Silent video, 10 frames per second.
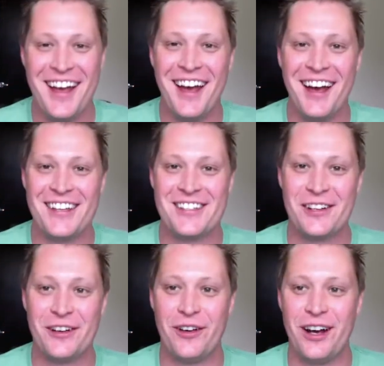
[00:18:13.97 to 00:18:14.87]

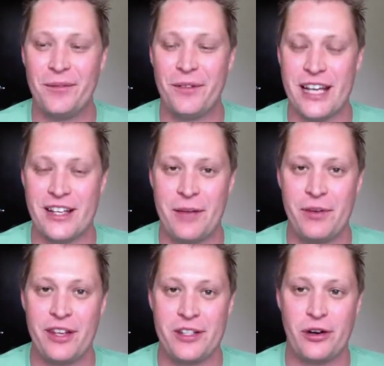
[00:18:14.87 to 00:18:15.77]
So tell me
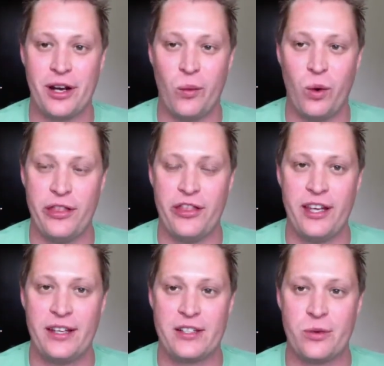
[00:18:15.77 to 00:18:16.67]
this, Craig.
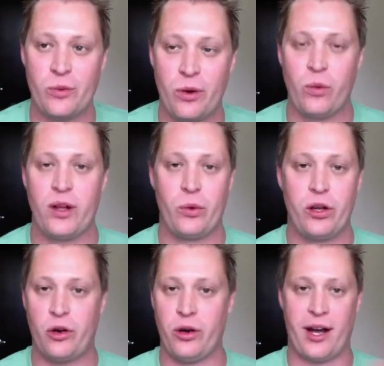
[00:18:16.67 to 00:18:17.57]
Real
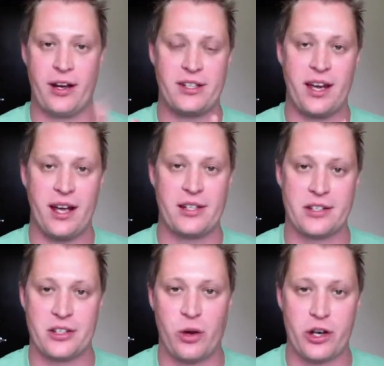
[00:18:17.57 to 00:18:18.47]
quick, I just got to ask
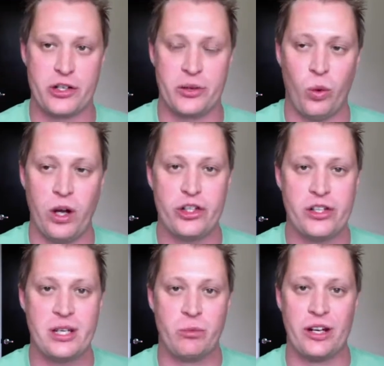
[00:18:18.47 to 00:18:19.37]
this question. What should
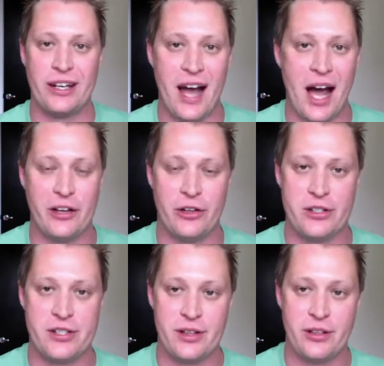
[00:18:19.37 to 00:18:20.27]
someone not,
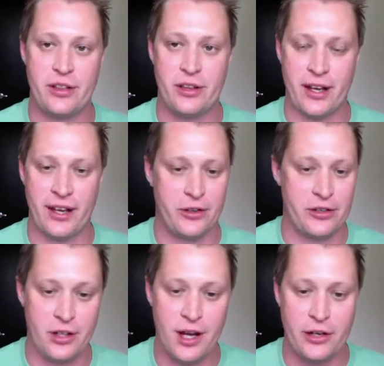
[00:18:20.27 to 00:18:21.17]
there's
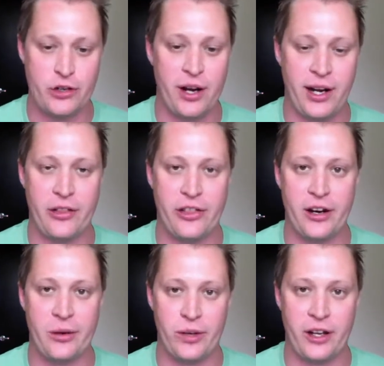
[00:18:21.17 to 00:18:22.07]
a lot of training out there,
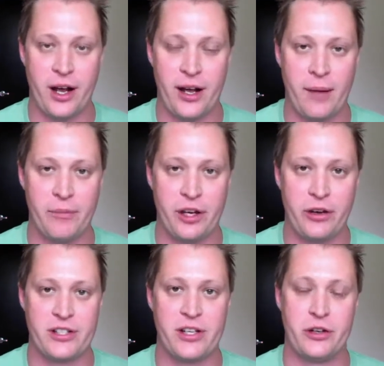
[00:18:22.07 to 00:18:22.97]
and I'm
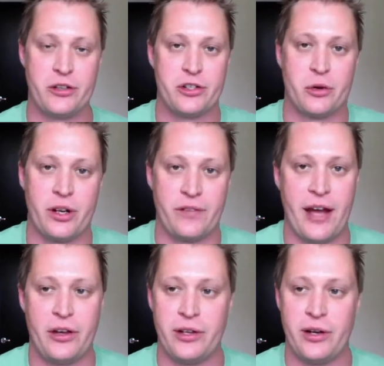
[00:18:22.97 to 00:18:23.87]
curious on your story of how
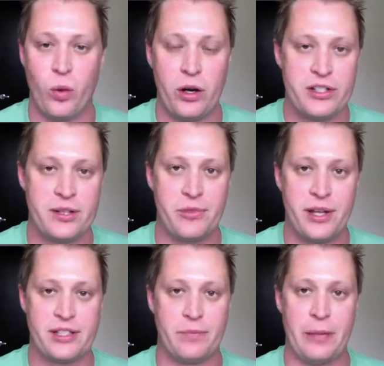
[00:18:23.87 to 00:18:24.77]
you did it. What are some
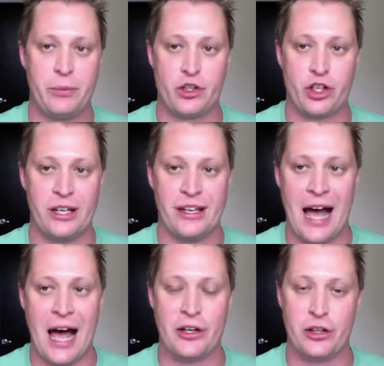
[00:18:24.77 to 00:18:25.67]
things that people should
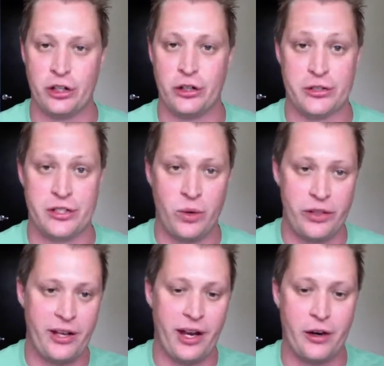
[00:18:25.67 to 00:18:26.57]
not do? So one
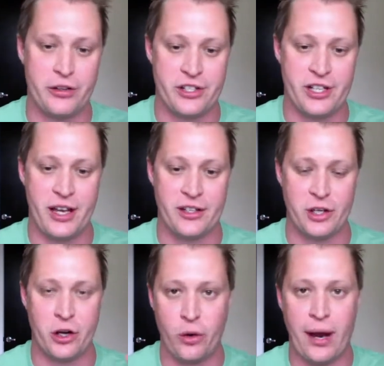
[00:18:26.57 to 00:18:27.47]
thing I heard you say is
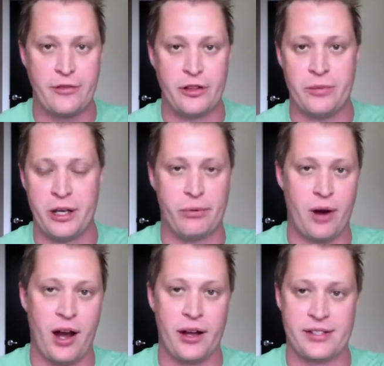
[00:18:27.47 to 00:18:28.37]
don't go after the big
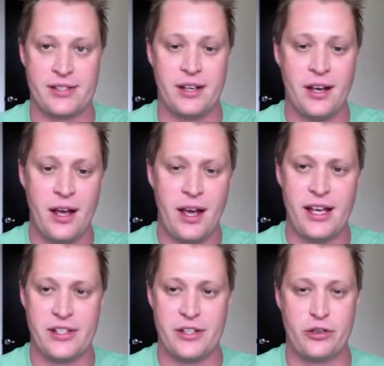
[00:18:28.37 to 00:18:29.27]
products. Is it